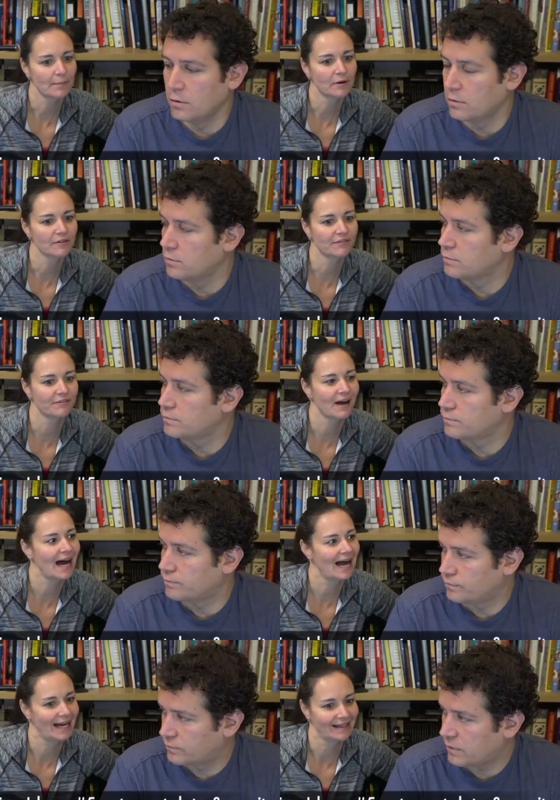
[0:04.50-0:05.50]
Speaker 1: Number
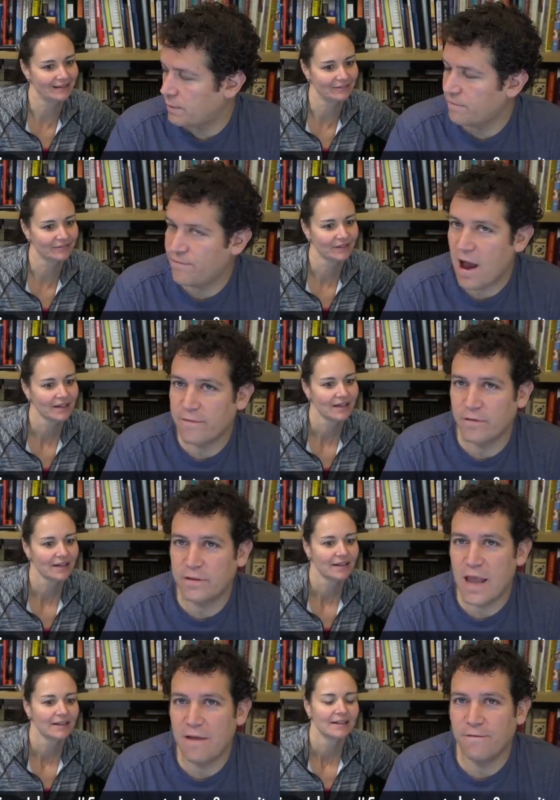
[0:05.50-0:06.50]
5.
Speaker 2: Number 5
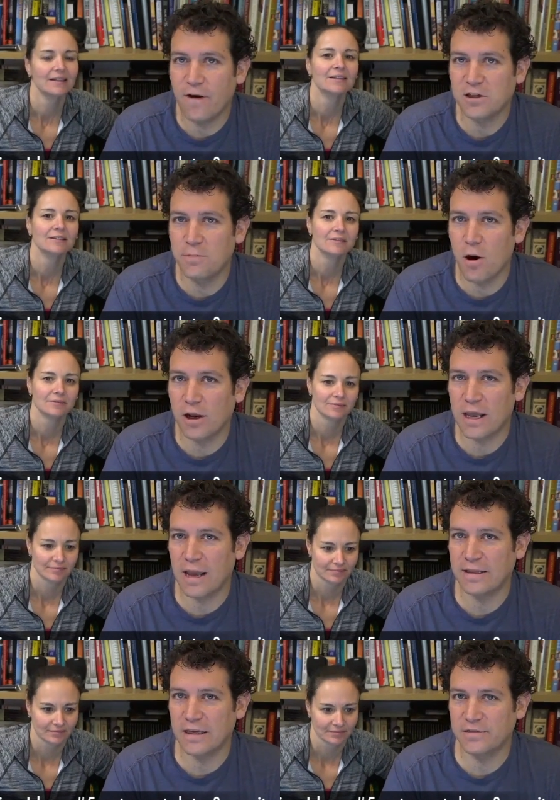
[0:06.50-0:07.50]
are the 10 fresh
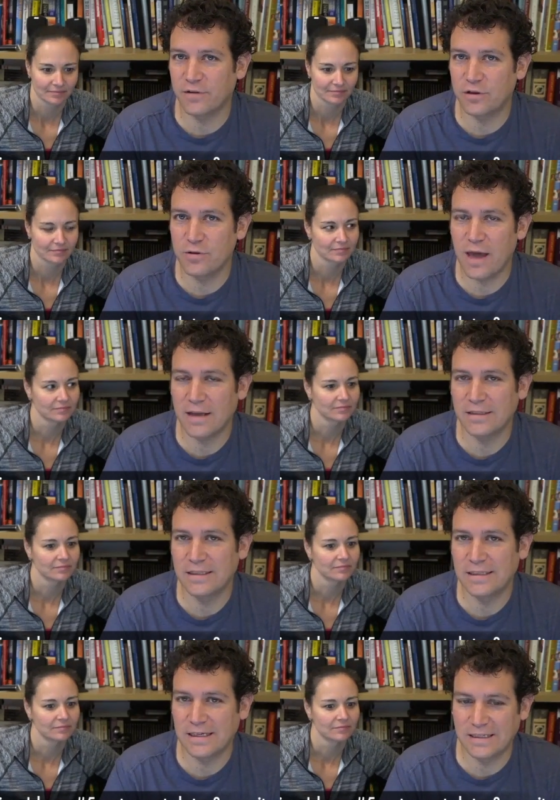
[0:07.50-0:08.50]
marketing ideas for
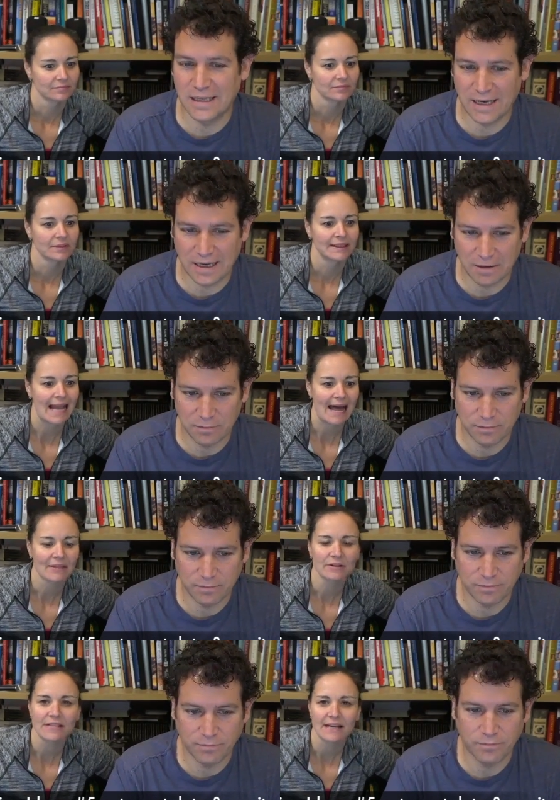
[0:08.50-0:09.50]
2016.
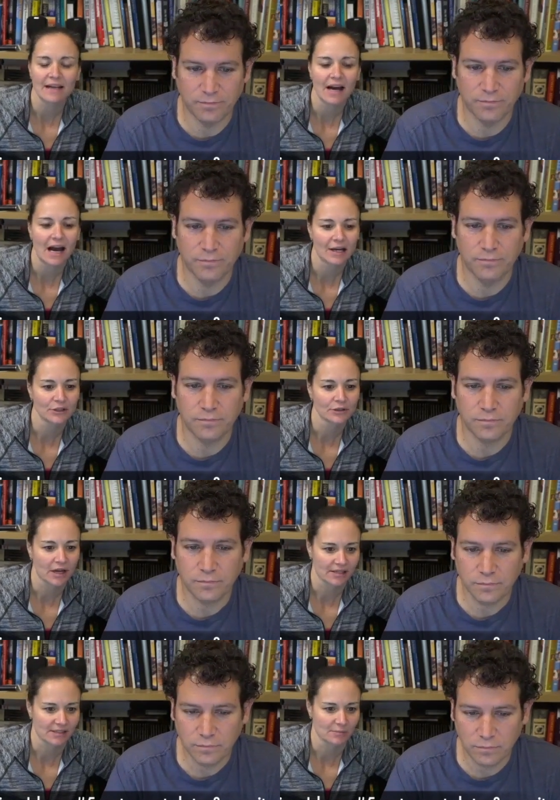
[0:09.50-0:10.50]
Speaker 1: Gather data on
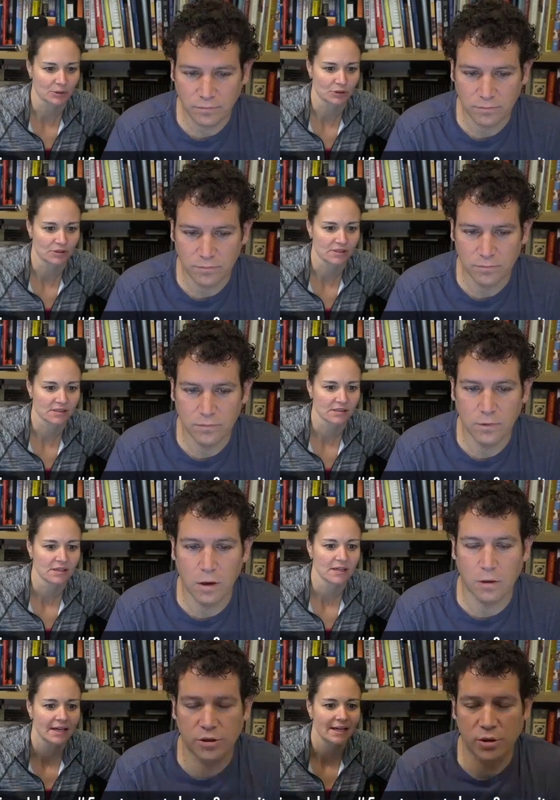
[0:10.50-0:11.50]
your customers. Oh,